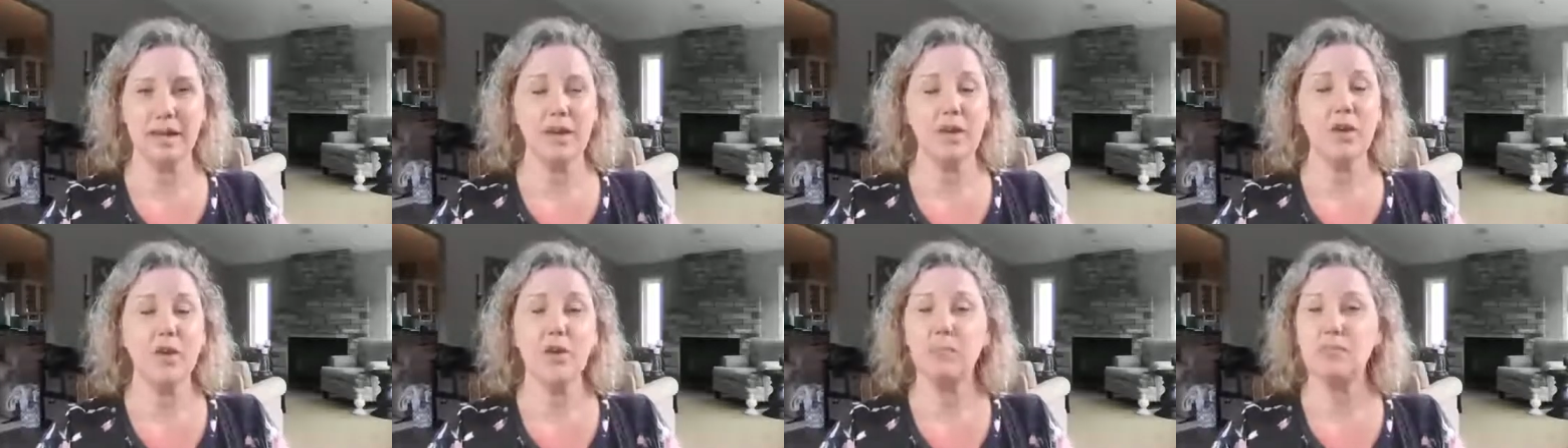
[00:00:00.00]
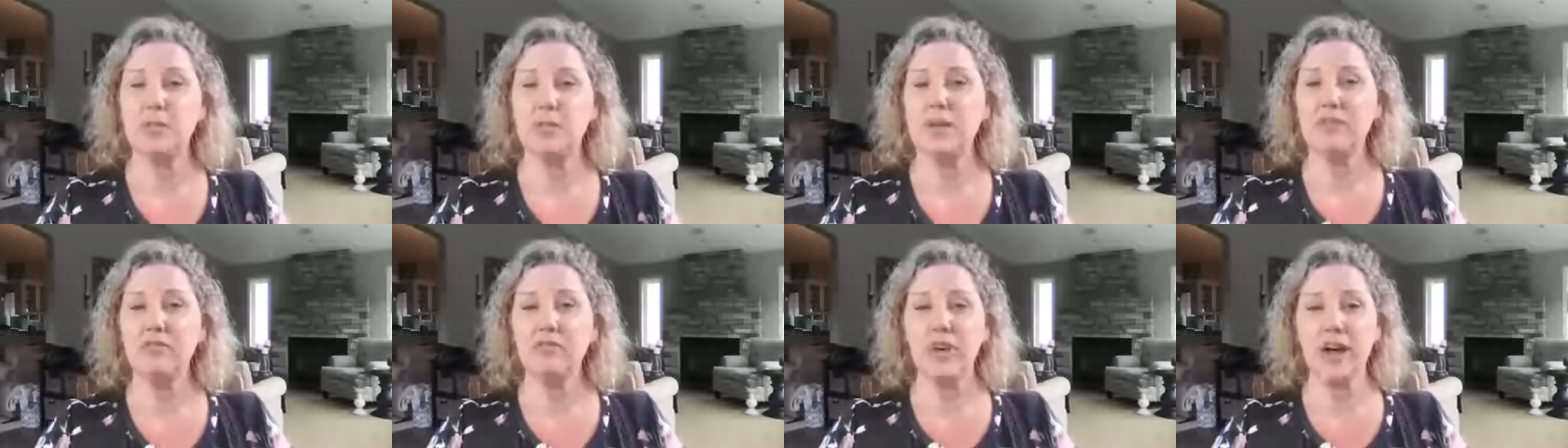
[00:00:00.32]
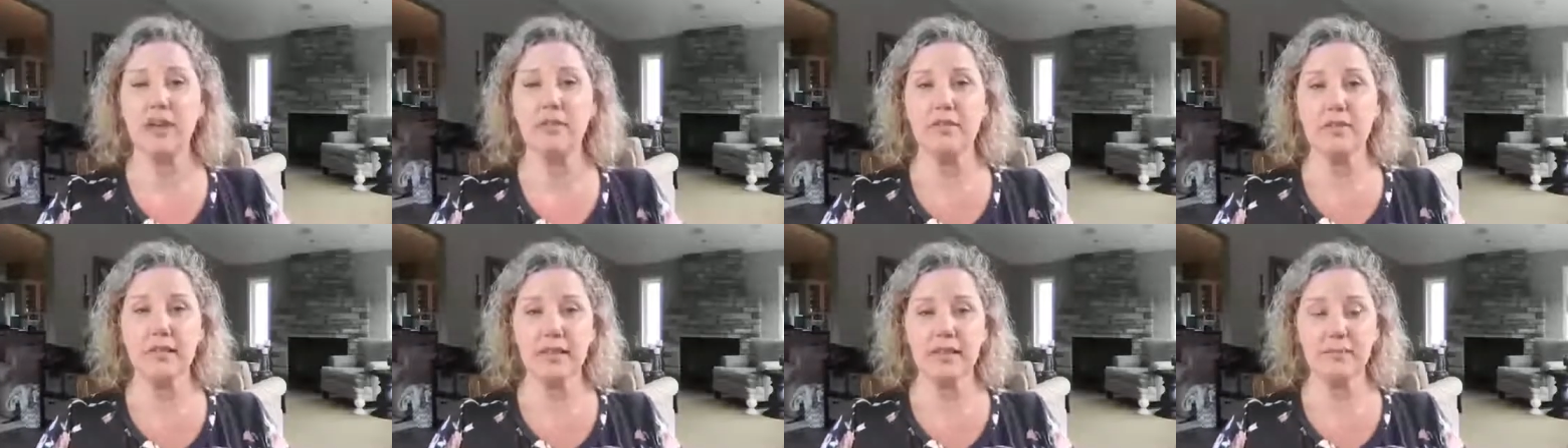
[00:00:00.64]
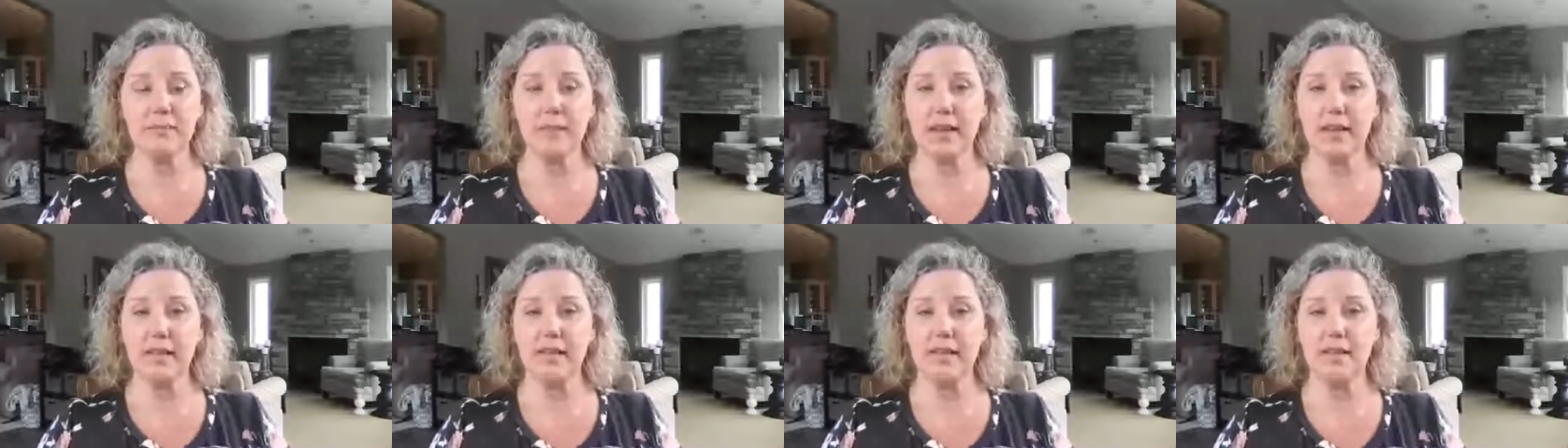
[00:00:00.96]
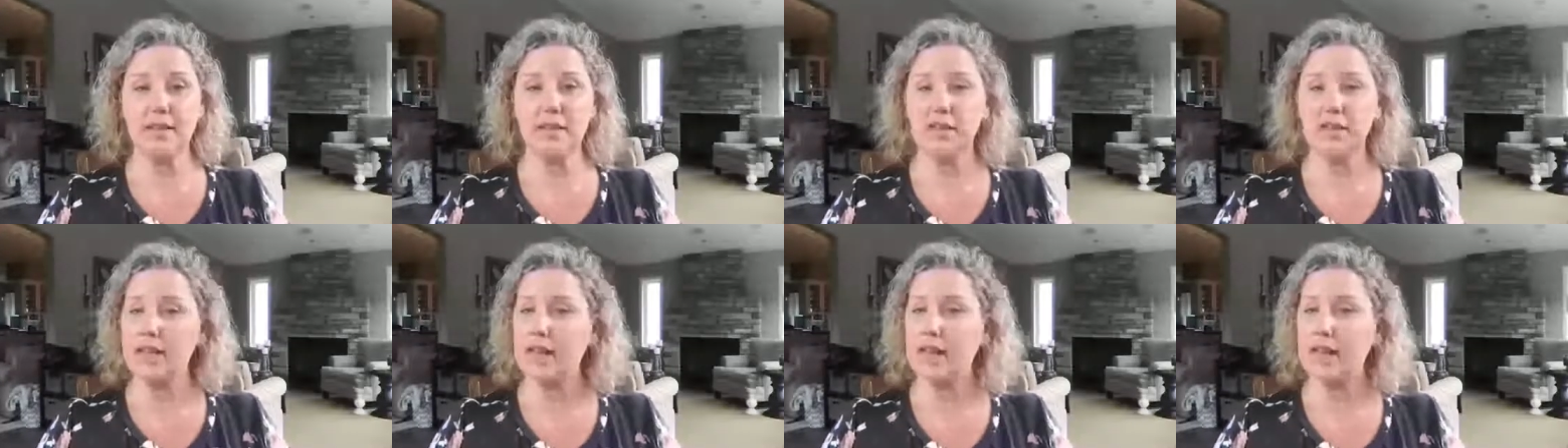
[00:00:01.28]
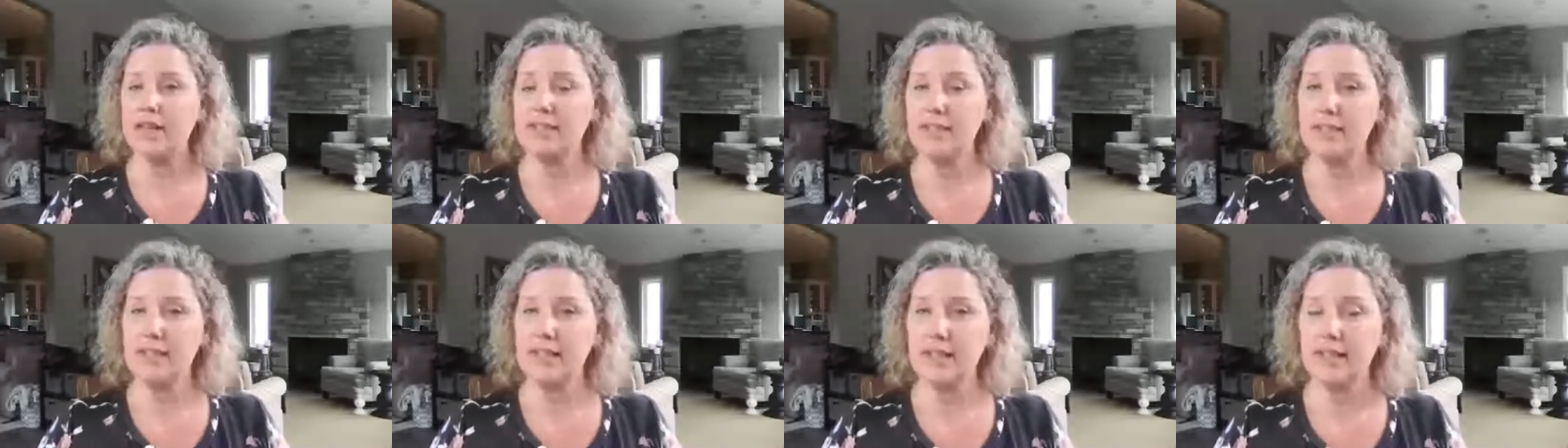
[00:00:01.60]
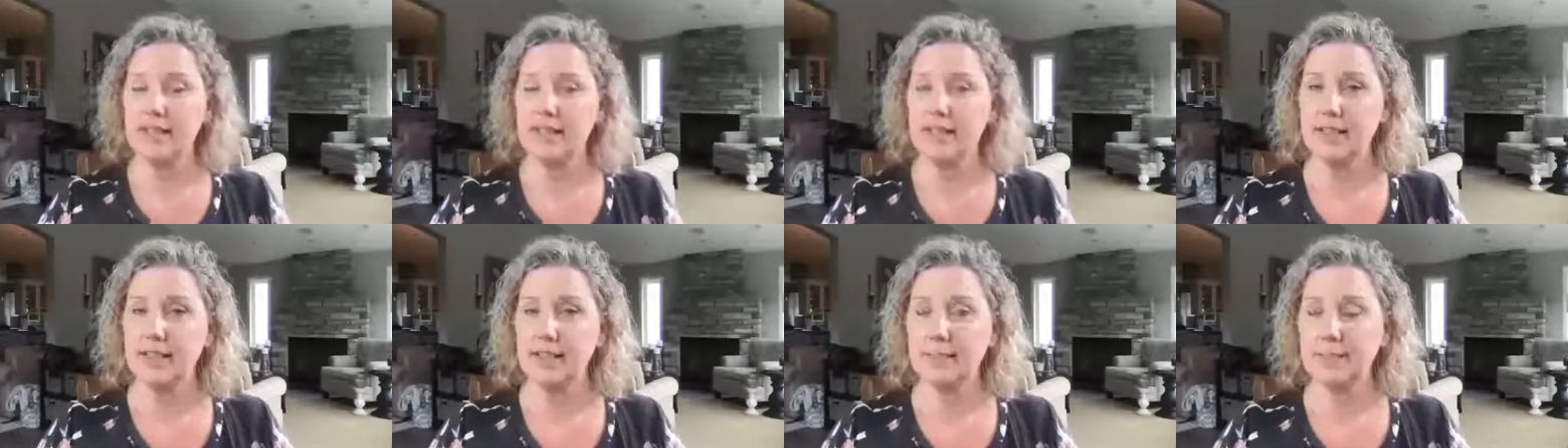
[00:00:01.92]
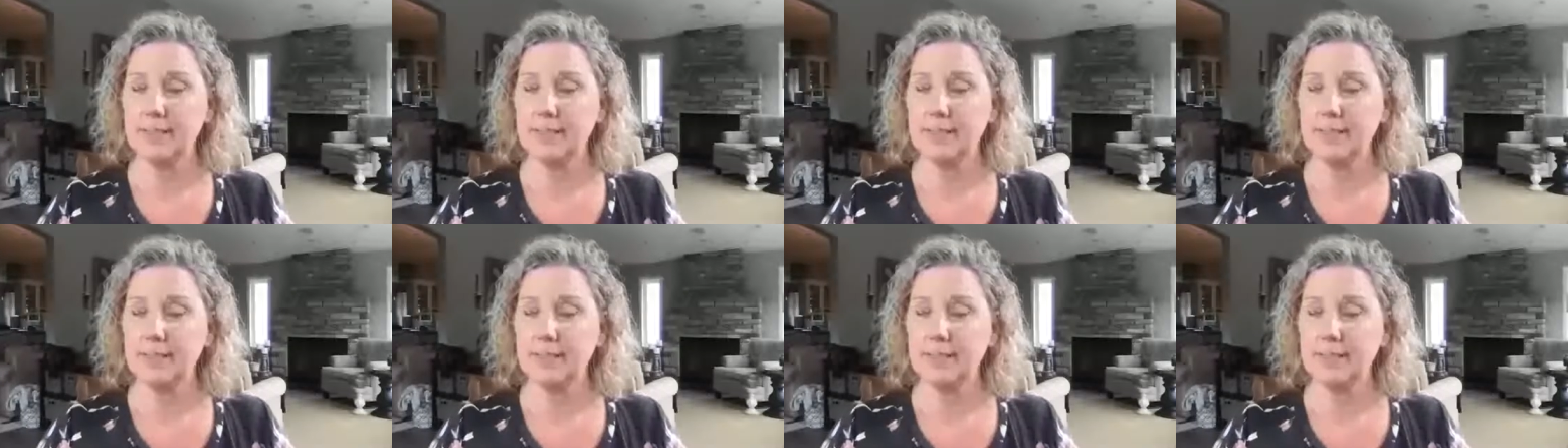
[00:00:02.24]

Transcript: Could be virus and bacteria, I've seen it.